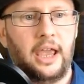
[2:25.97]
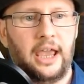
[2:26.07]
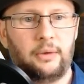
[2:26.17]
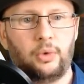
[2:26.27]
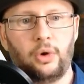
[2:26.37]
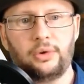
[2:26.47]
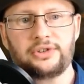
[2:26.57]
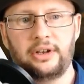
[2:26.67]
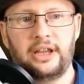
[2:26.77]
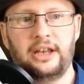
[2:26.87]
And we'll
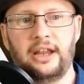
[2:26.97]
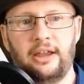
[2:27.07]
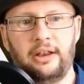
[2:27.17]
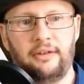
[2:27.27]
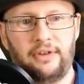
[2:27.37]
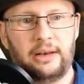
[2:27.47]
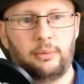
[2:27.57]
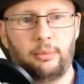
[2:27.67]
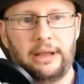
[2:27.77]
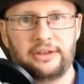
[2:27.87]
also need an available
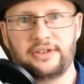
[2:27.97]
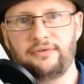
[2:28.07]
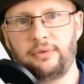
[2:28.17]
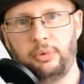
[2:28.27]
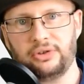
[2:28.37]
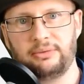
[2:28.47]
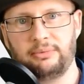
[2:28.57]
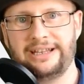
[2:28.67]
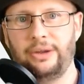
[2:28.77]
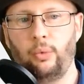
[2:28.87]
balance of
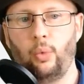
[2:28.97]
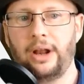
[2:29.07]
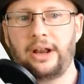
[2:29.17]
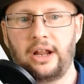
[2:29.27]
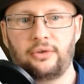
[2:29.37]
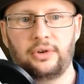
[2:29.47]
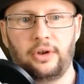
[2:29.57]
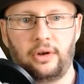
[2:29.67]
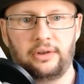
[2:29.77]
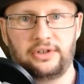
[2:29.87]
approximately
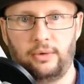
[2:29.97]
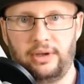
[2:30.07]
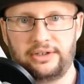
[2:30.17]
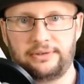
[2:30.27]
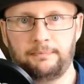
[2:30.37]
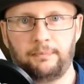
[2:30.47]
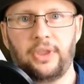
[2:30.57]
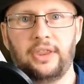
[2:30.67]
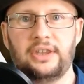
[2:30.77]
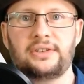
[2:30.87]
$100 US.
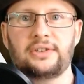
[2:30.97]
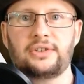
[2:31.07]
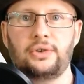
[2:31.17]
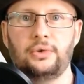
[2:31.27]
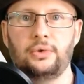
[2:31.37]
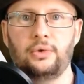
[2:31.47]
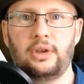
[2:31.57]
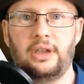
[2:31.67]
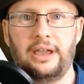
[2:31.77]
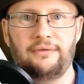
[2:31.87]
This is to
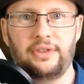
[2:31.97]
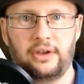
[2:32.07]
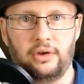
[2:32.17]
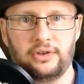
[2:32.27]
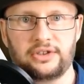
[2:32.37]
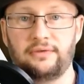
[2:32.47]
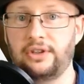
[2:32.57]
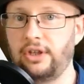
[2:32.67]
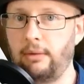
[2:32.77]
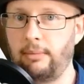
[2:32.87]
cover the cost of the
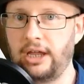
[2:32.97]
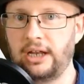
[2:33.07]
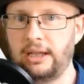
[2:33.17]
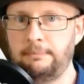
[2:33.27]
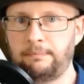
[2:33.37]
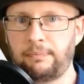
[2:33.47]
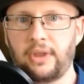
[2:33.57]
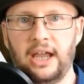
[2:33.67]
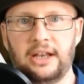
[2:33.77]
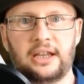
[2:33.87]
domain name
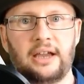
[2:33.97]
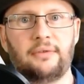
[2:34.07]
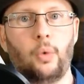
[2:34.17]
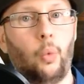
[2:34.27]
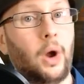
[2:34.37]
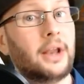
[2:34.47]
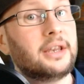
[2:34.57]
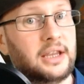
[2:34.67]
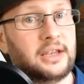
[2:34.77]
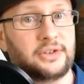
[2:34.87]
and to cover 1
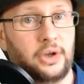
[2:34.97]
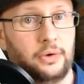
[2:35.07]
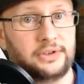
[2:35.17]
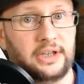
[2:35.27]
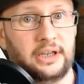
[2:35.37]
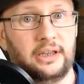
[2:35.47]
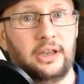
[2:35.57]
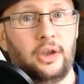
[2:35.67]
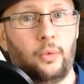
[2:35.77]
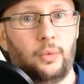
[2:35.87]
year's hosting
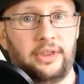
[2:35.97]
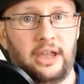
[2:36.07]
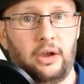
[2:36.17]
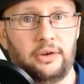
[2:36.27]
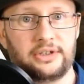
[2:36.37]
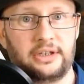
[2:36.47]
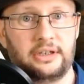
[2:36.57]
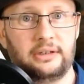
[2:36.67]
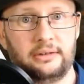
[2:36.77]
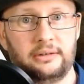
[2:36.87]
with our
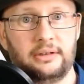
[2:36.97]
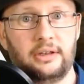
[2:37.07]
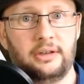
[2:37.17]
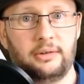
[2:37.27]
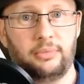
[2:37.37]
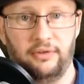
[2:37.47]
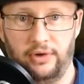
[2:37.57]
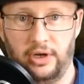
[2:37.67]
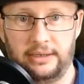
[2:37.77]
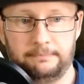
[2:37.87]
hosting
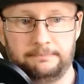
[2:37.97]
provider.